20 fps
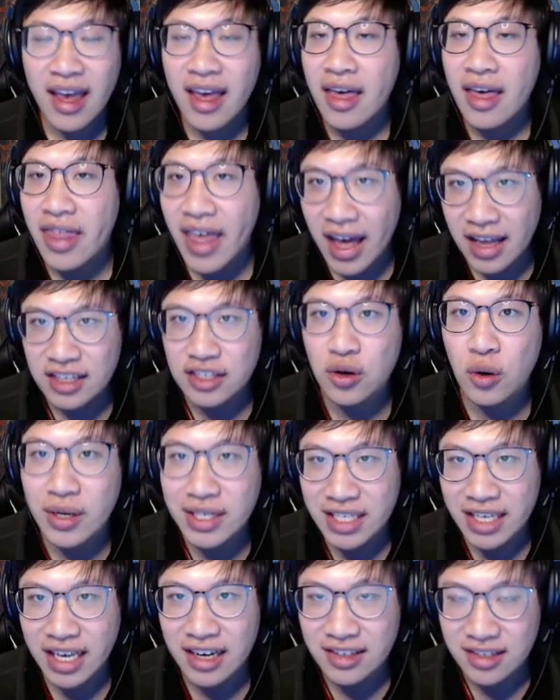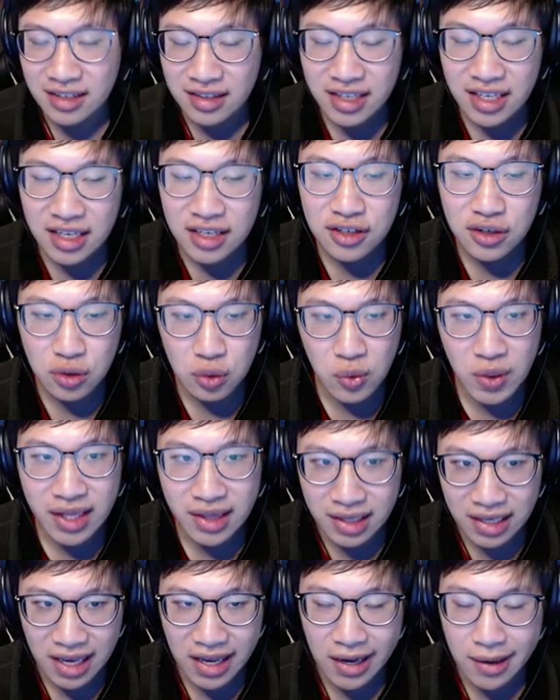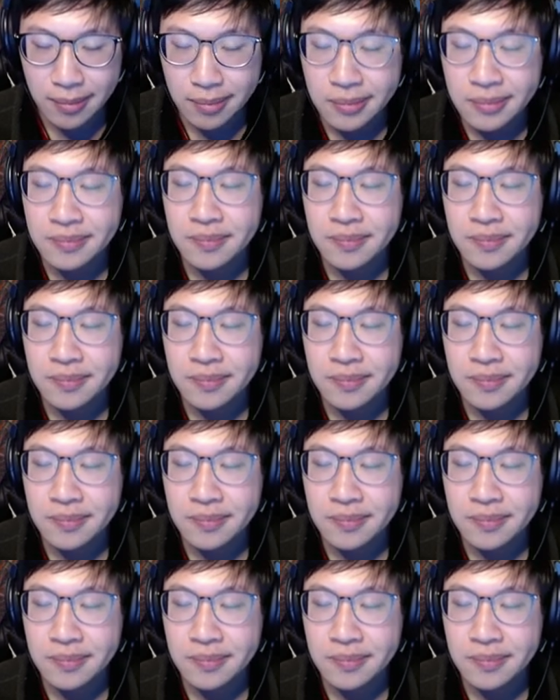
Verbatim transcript: That is going to get us a lead to win the game.